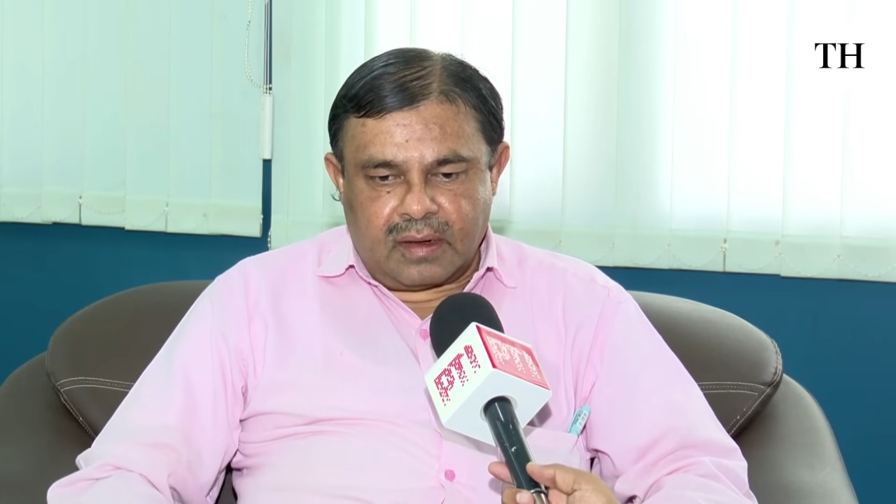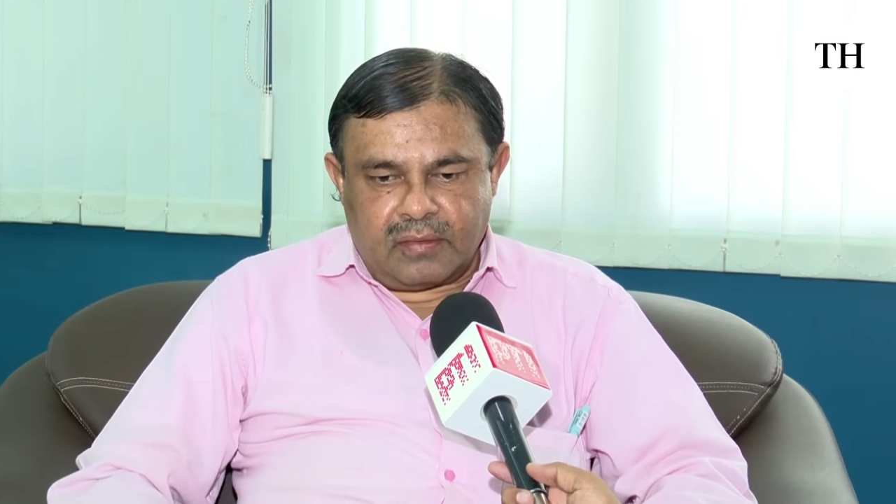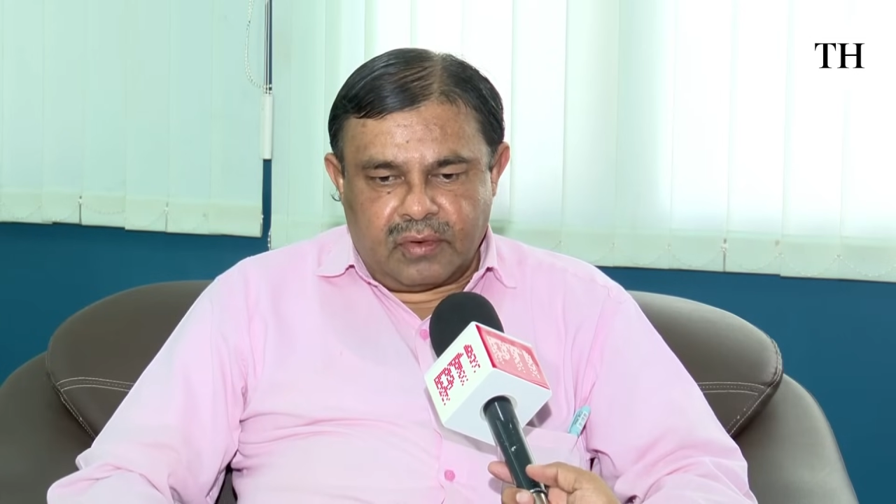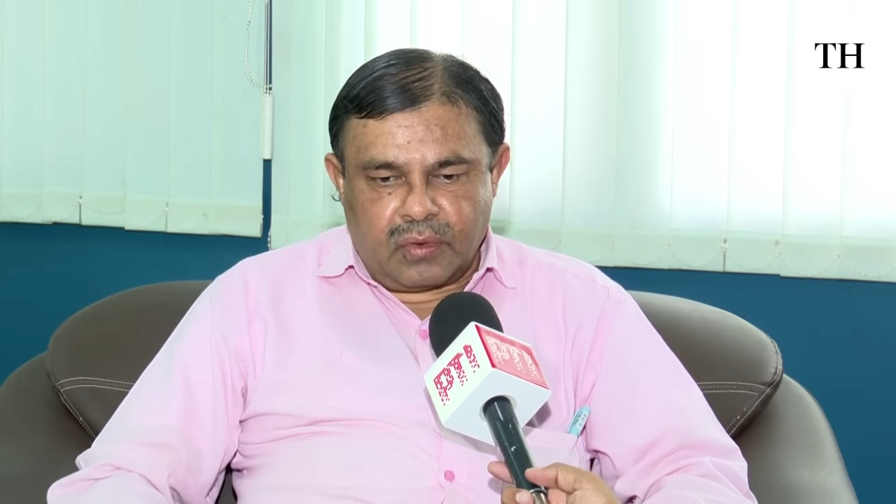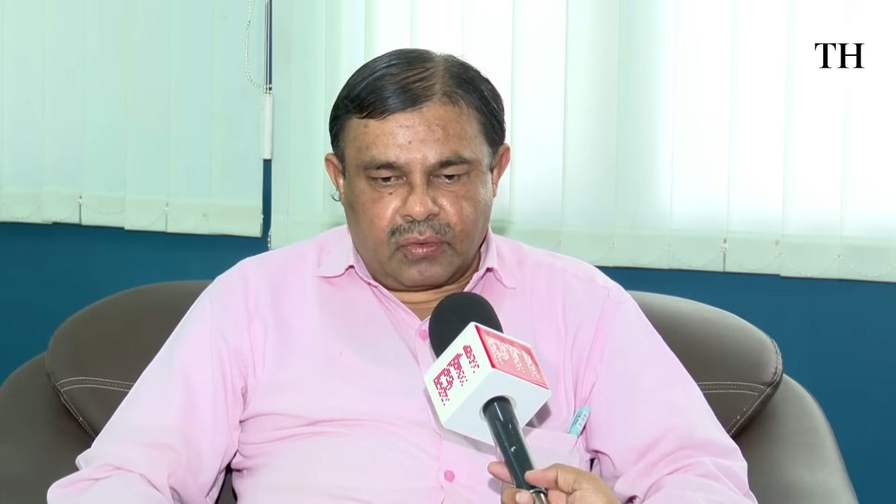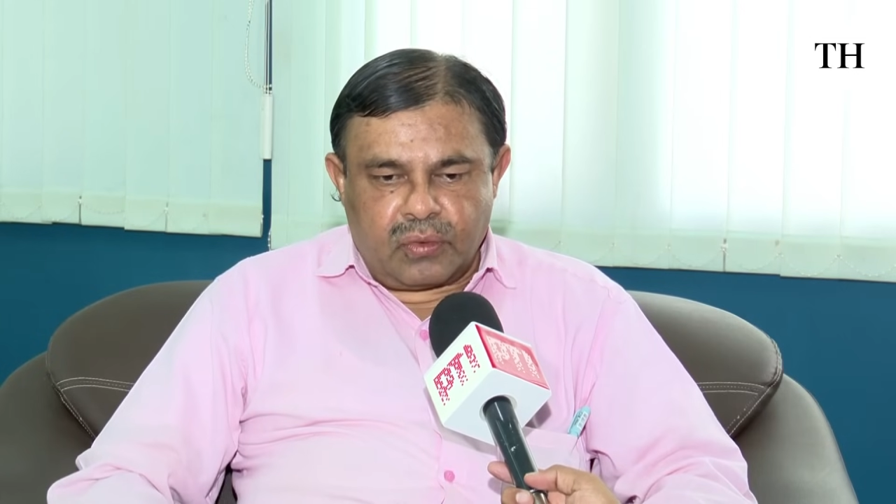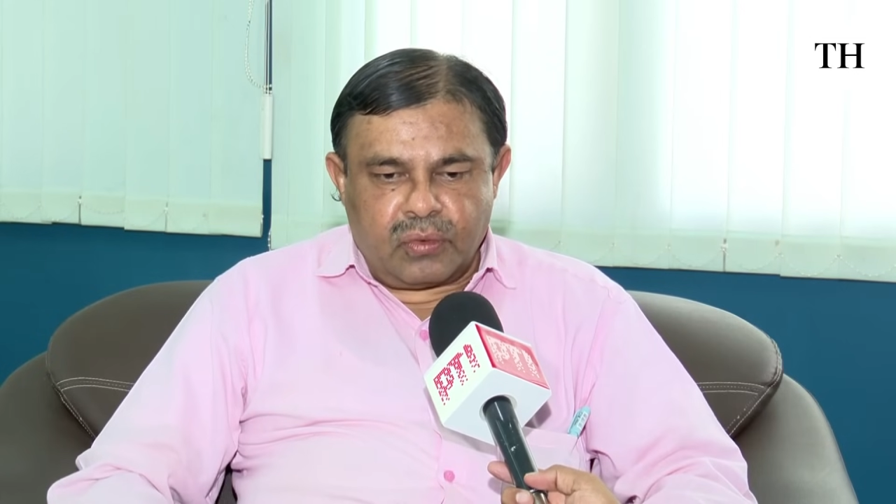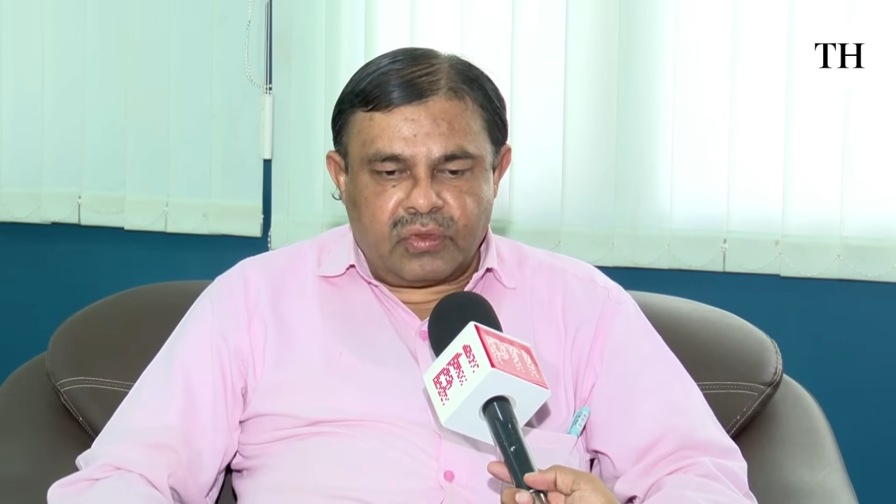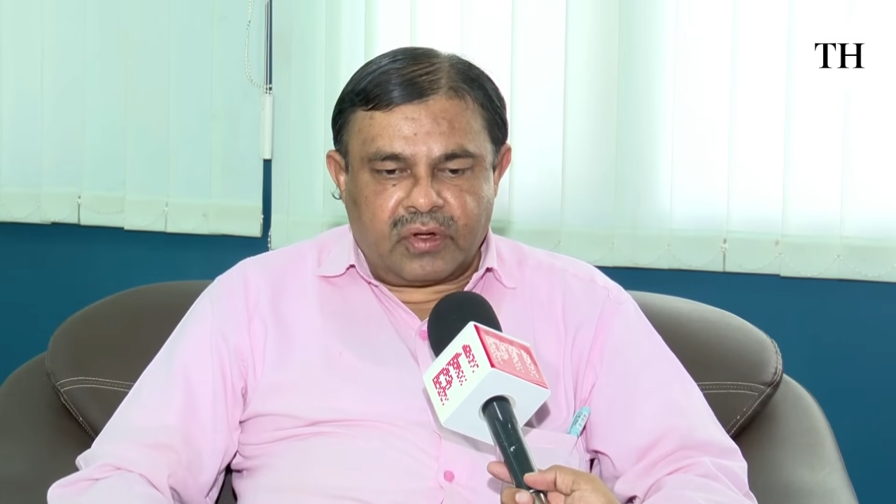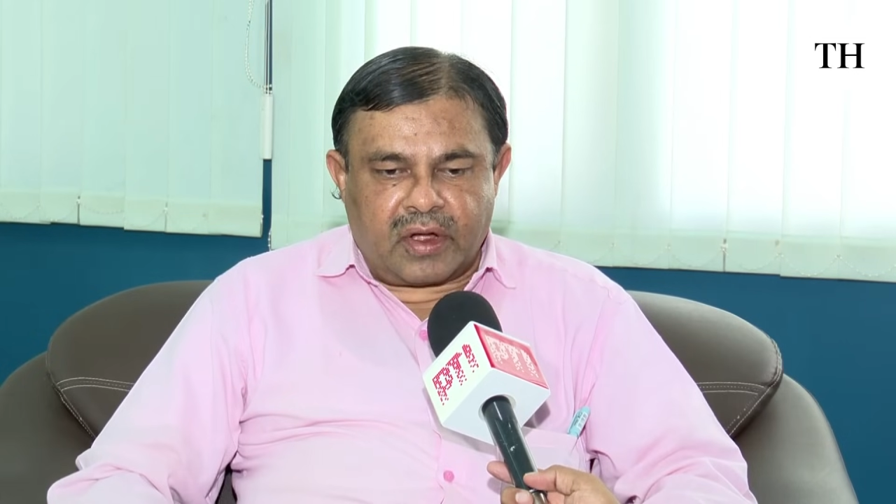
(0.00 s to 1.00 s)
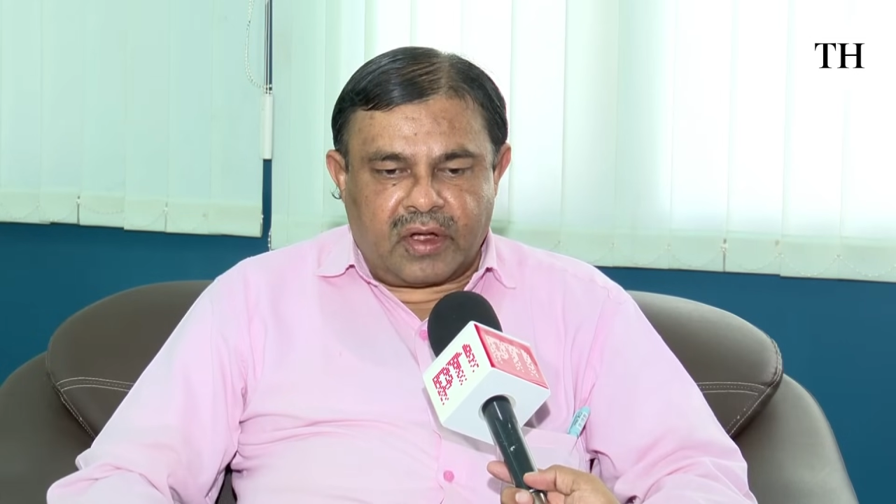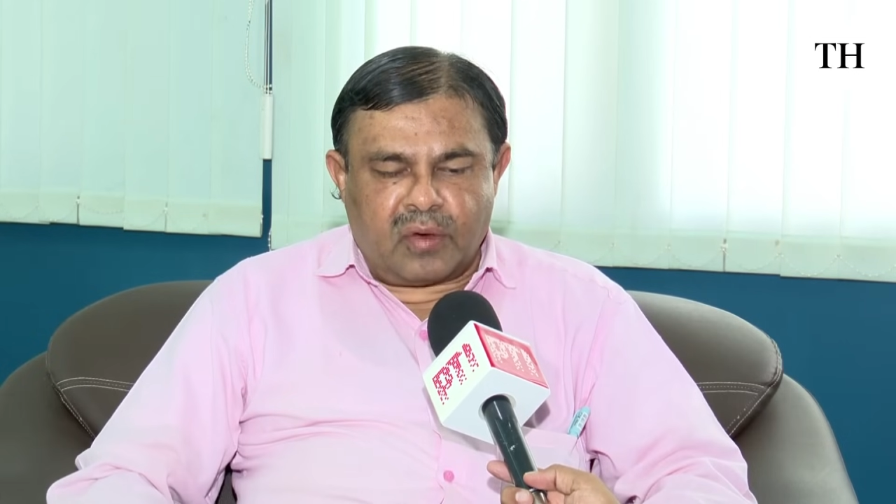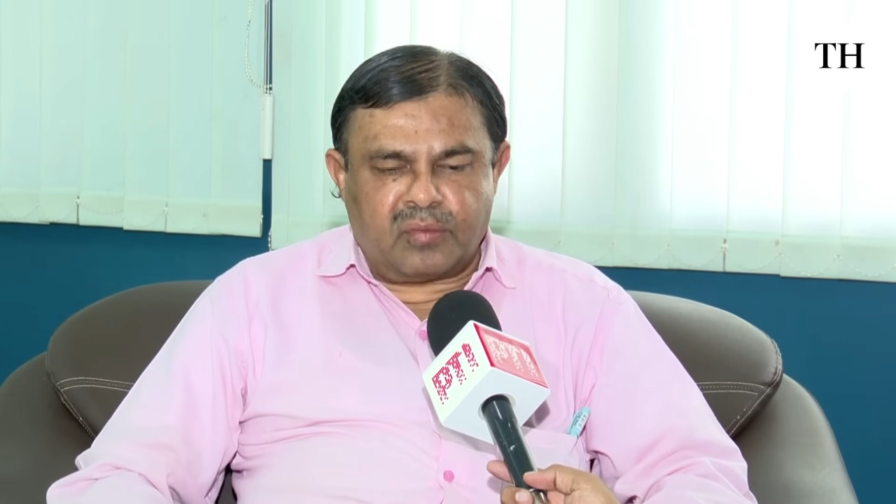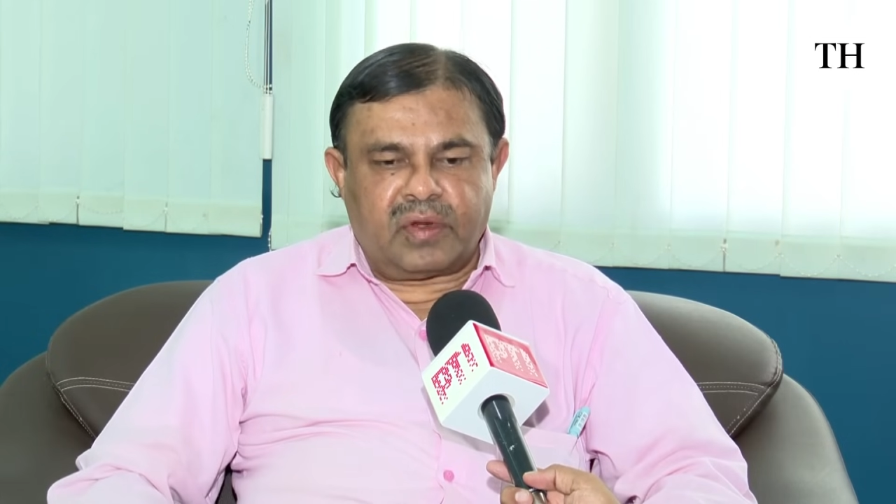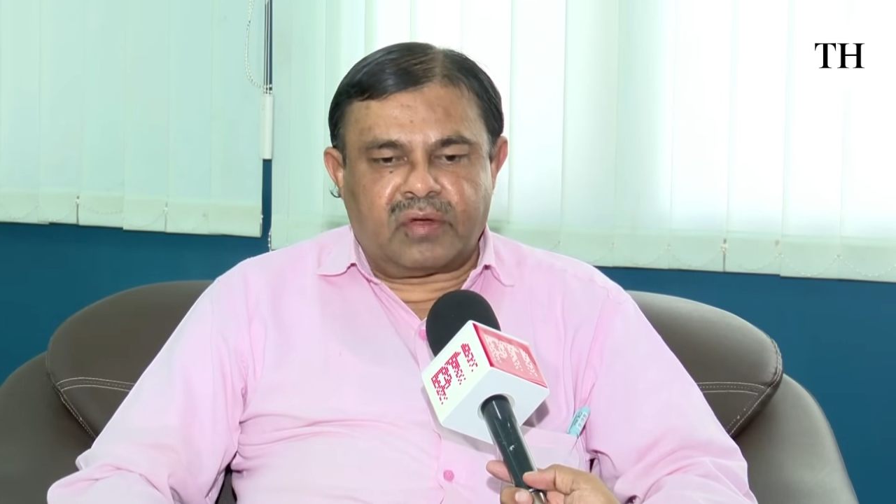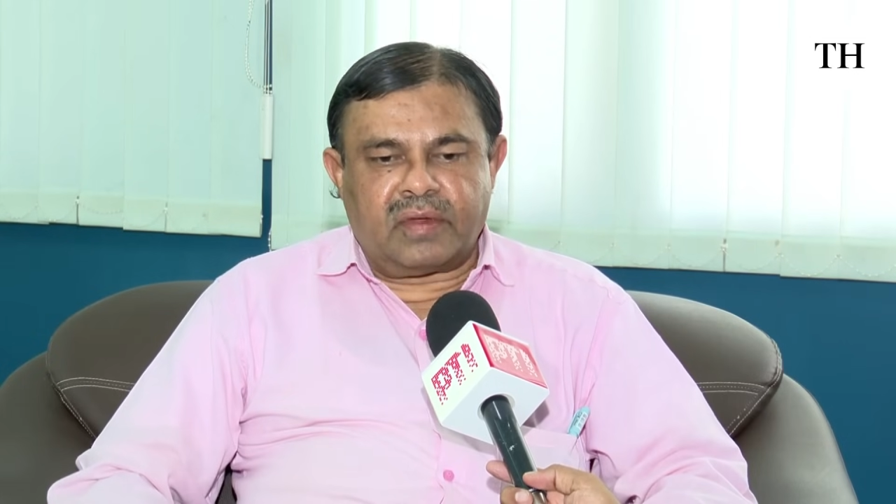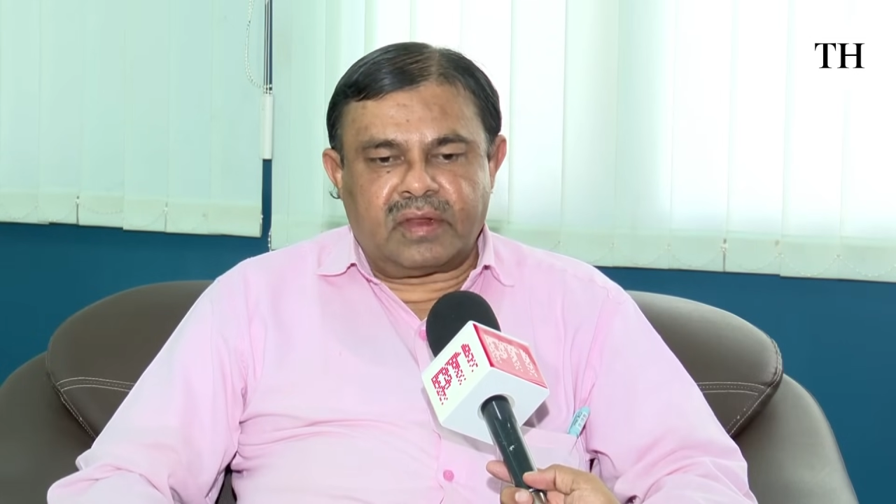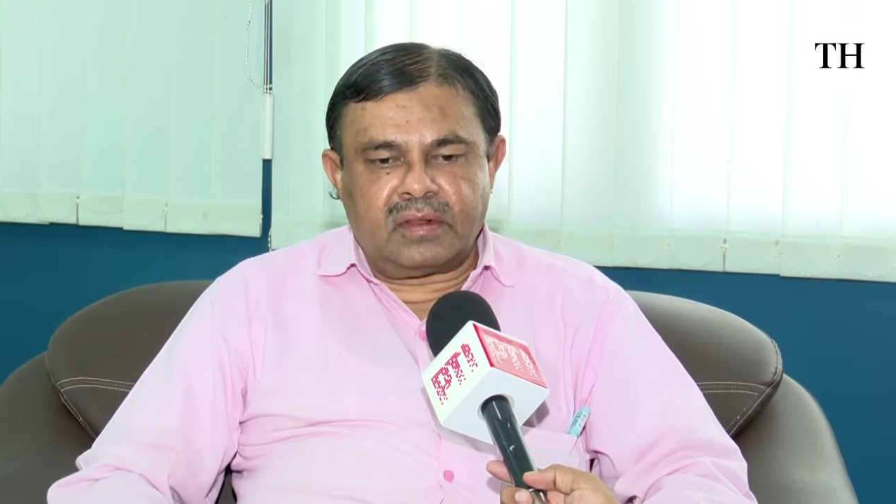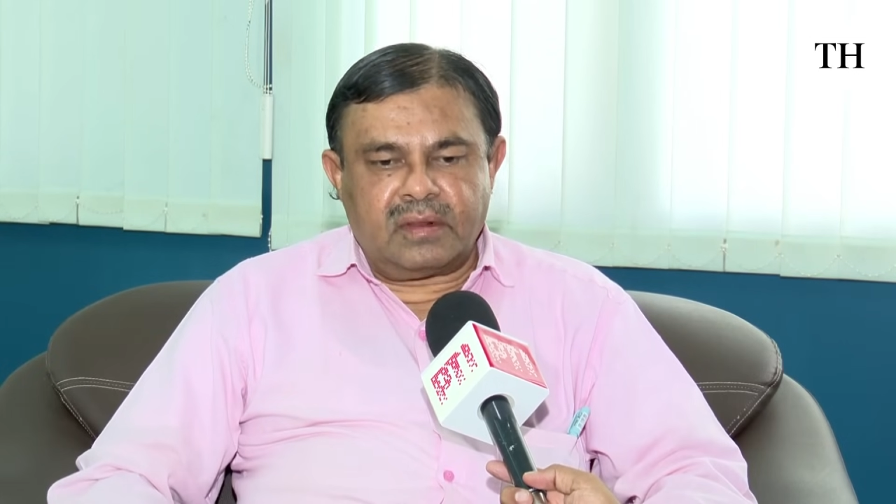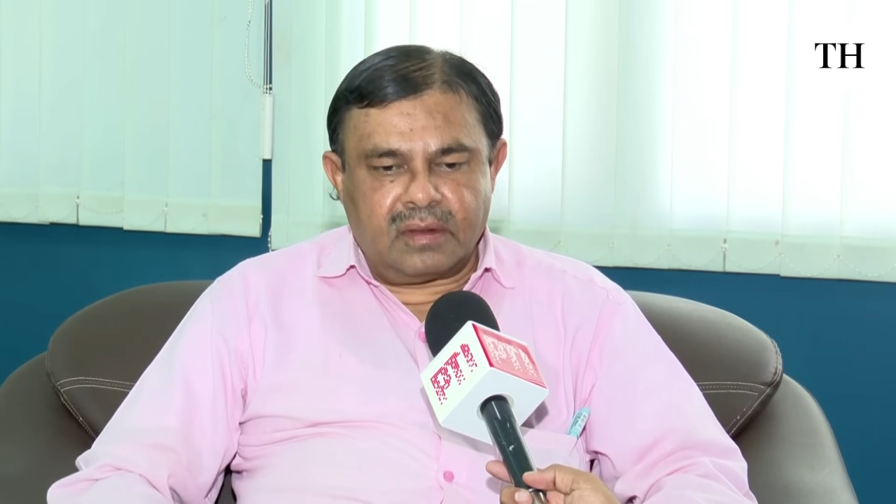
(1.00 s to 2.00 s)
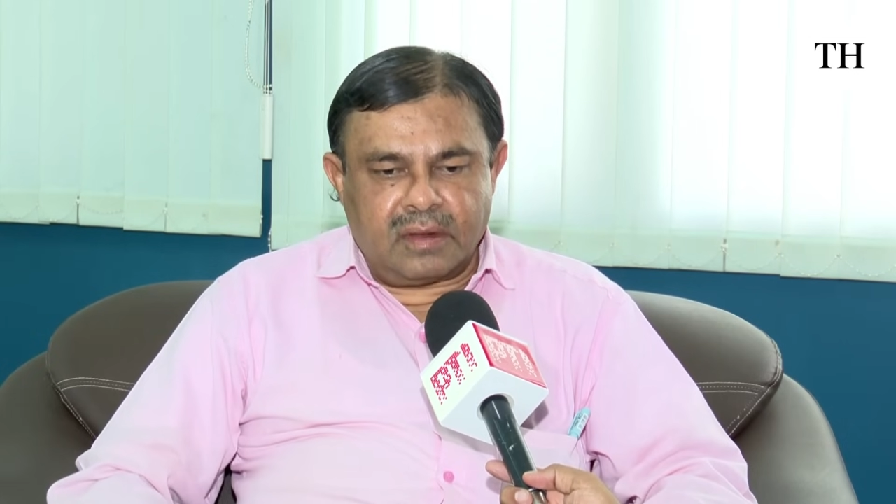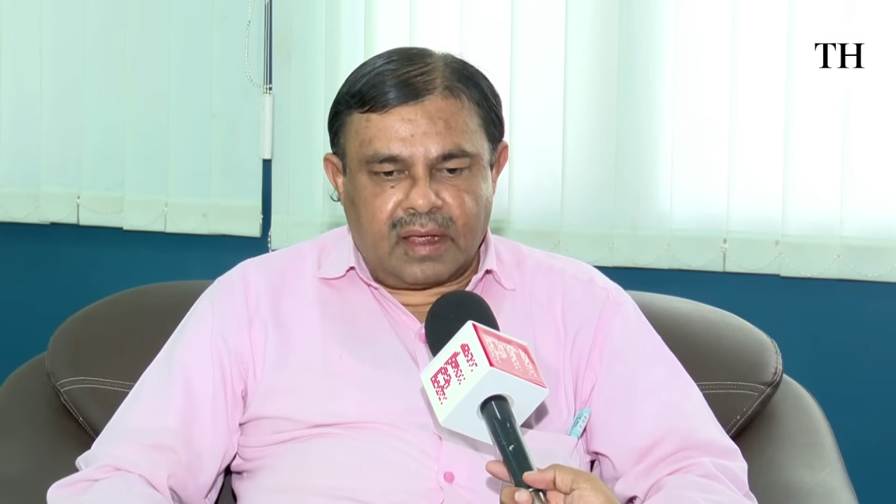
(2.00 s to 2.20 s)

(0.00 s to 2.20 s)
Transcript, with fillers: you have to do the trade-off between